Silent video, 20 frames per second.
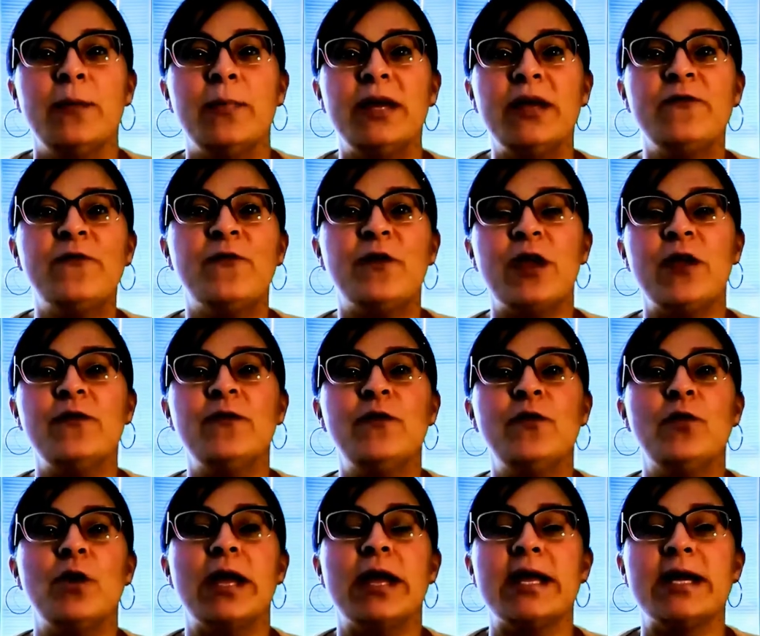be
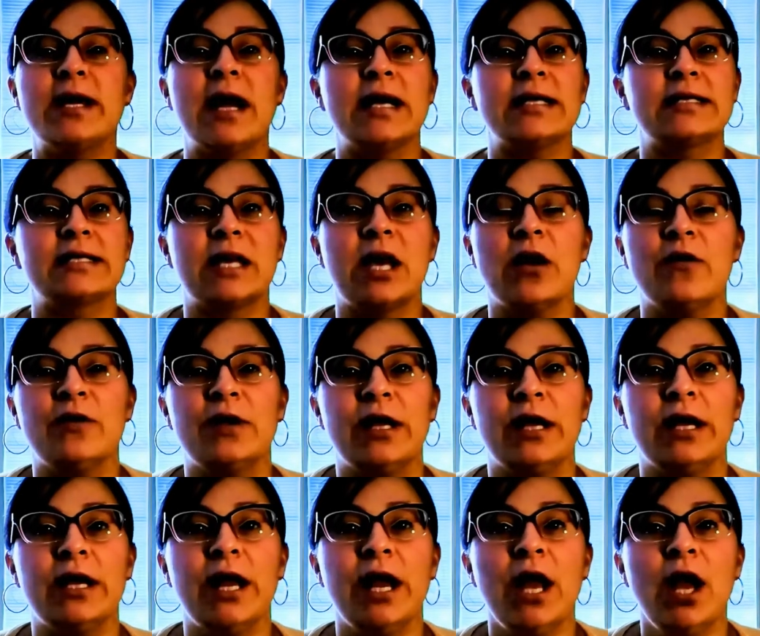faithful in God's
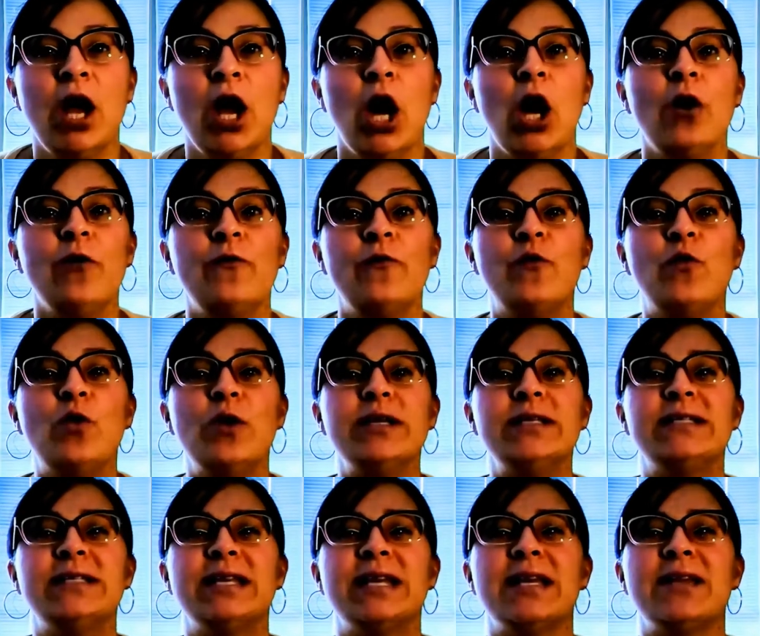covenant. A
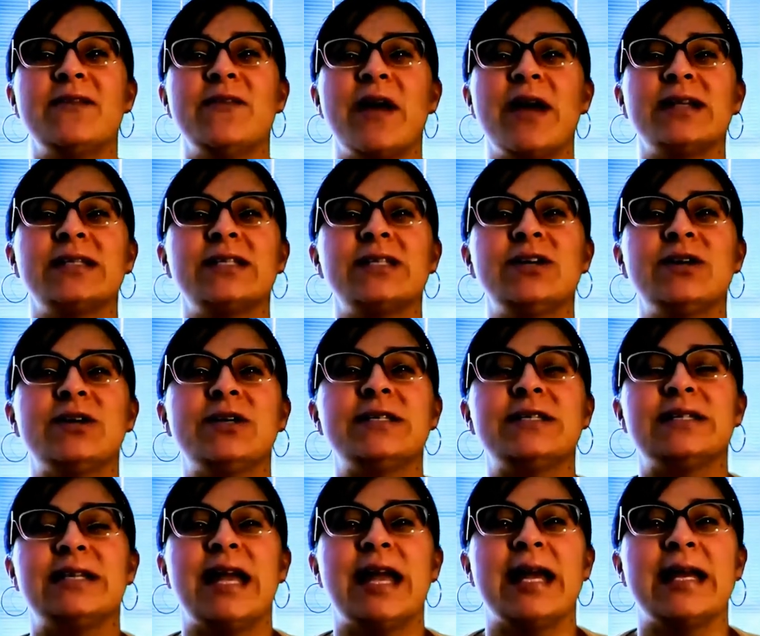voice that took a
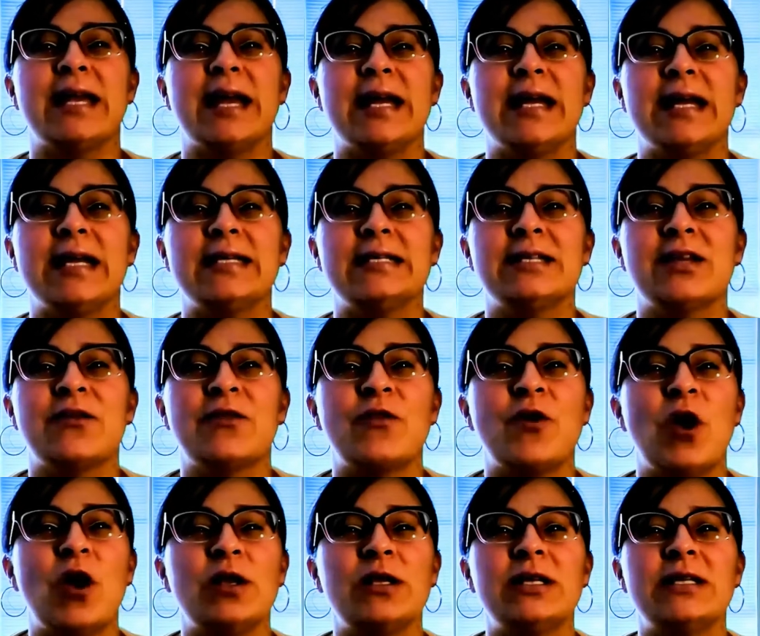stand against the
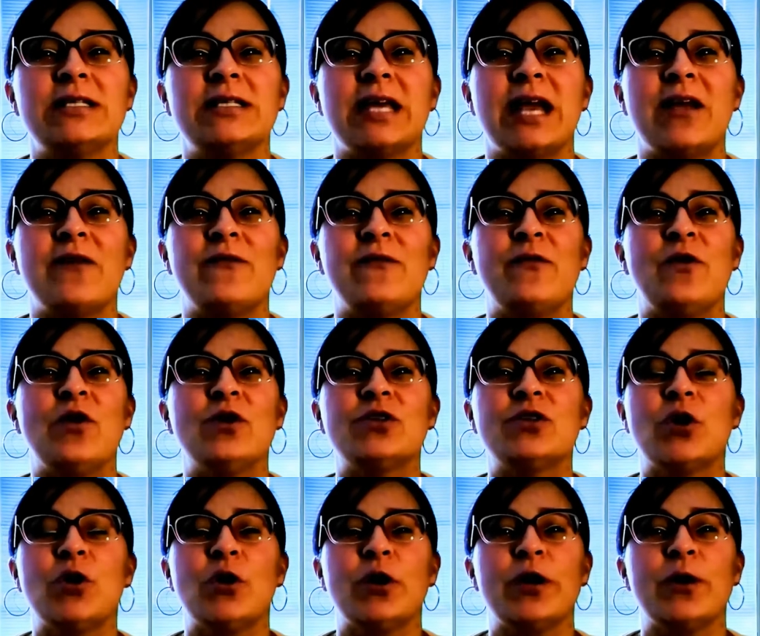thoughtless and
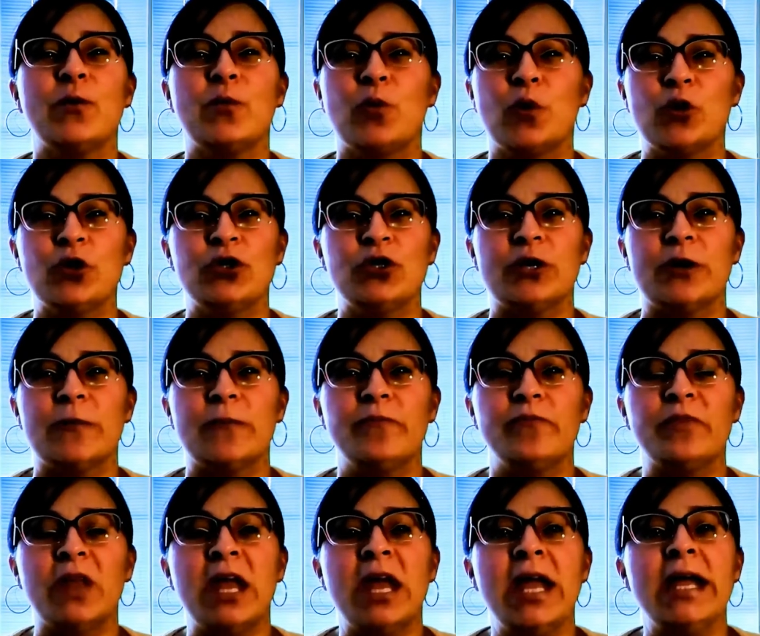false-hearted worship.
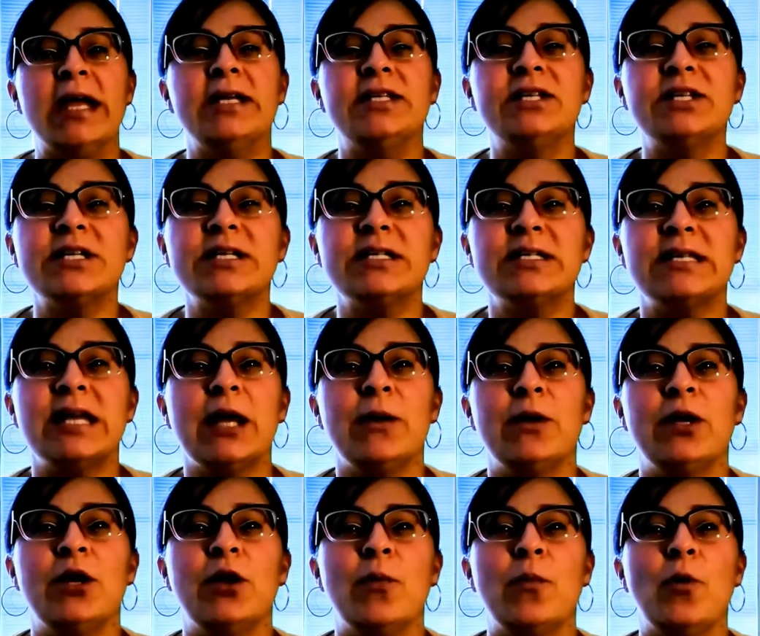He took a
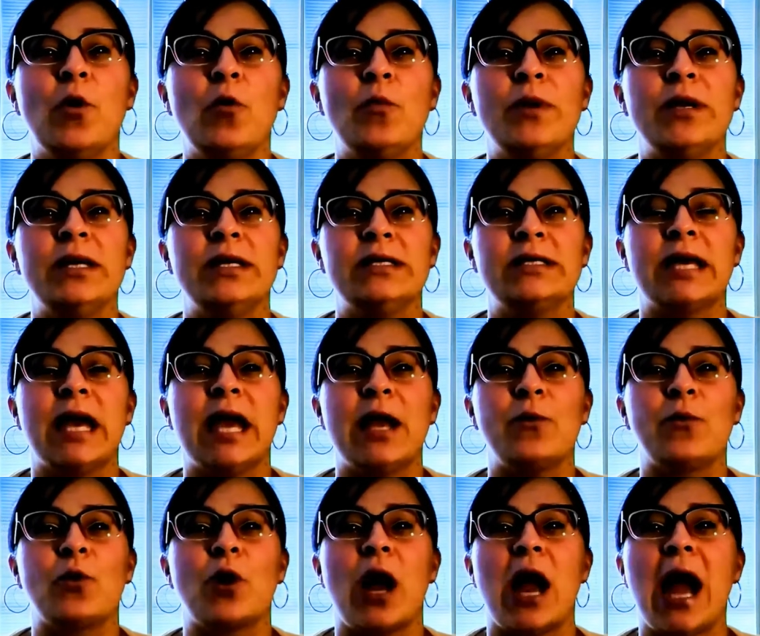stand in a moment in
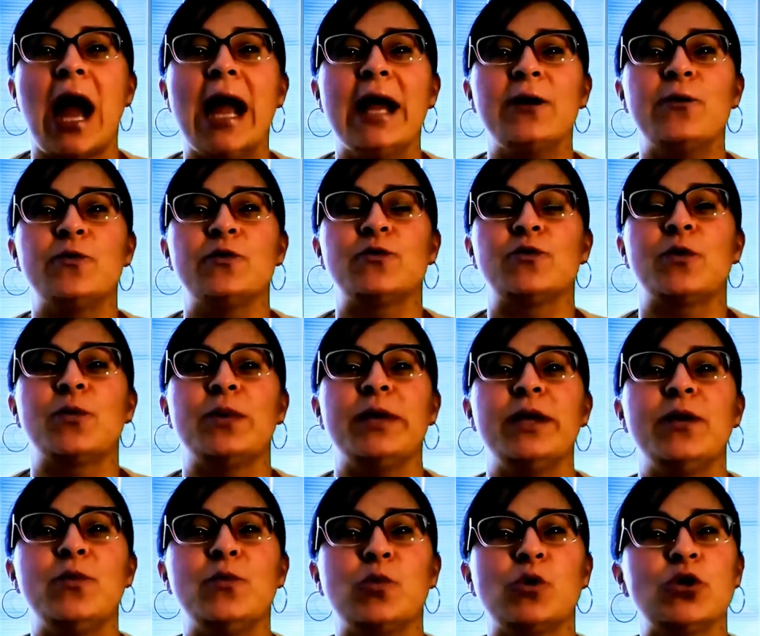time where idols were
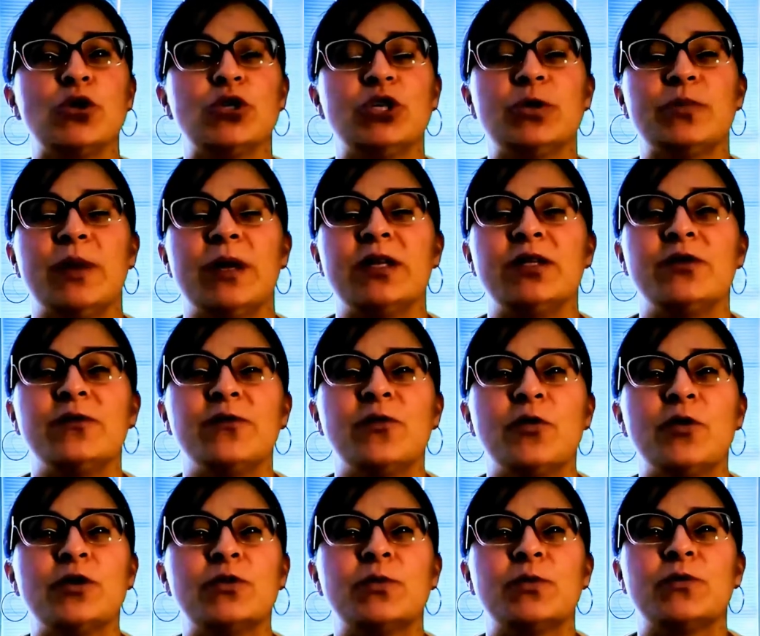being worshipped and
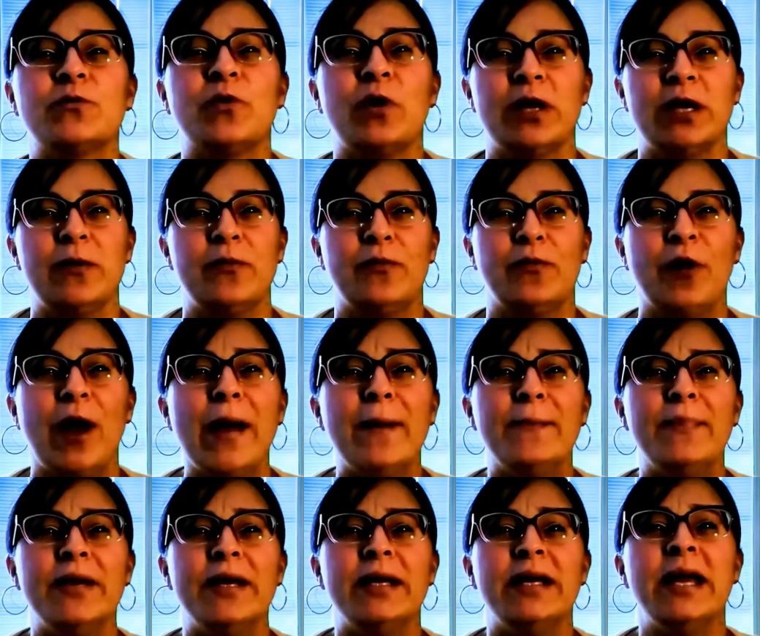divorce was running
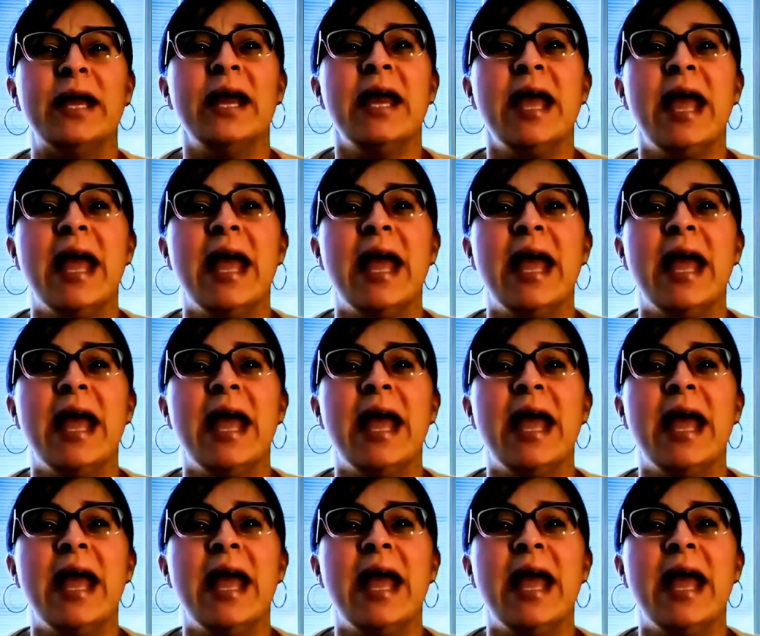rampant.